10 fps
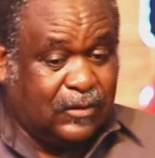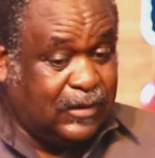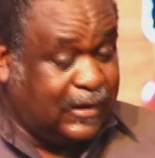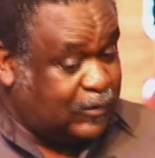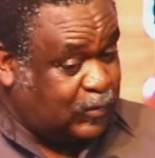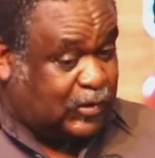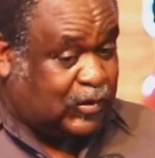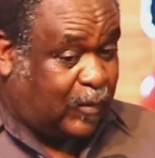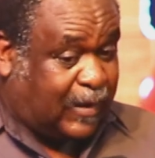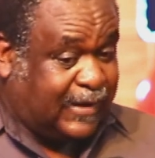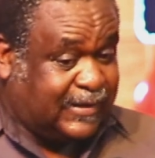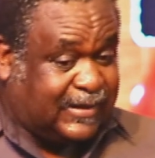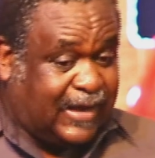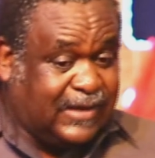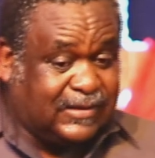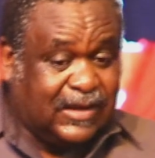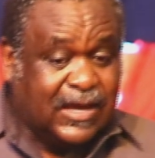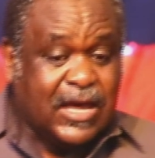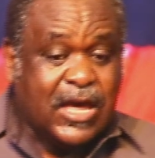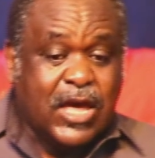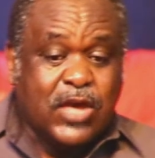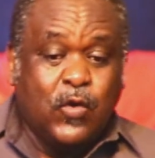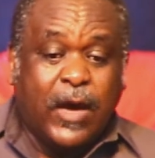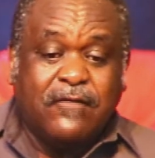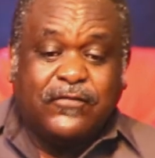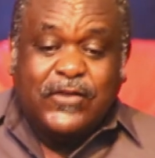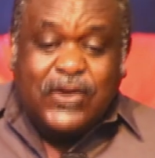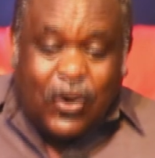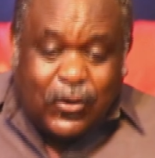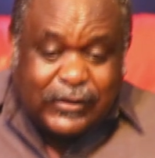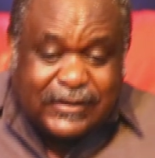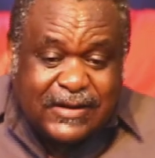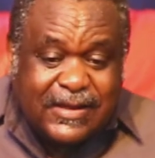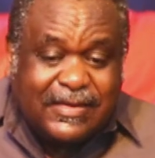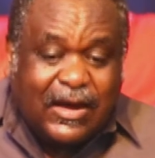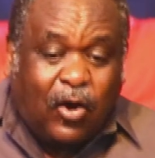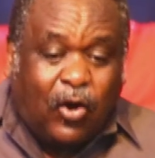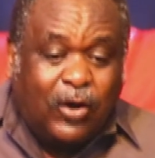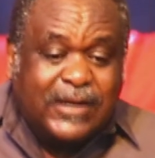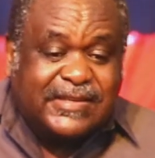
Ile tulisoma. It says, you have known the Holy